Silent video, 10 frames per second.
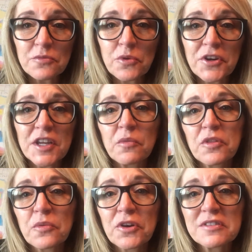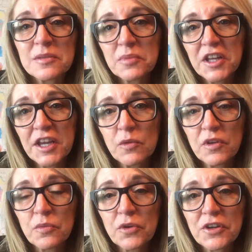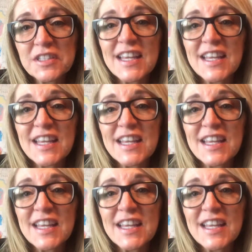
working with words and playing with words,